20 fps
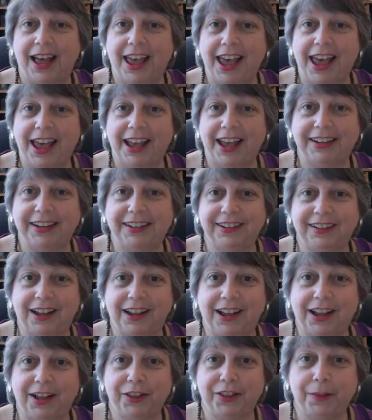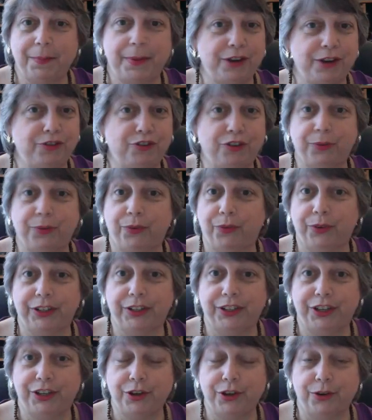and the pictures were
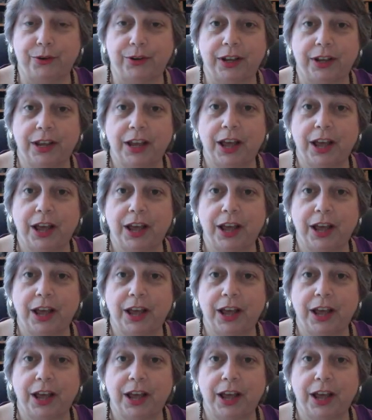really cute.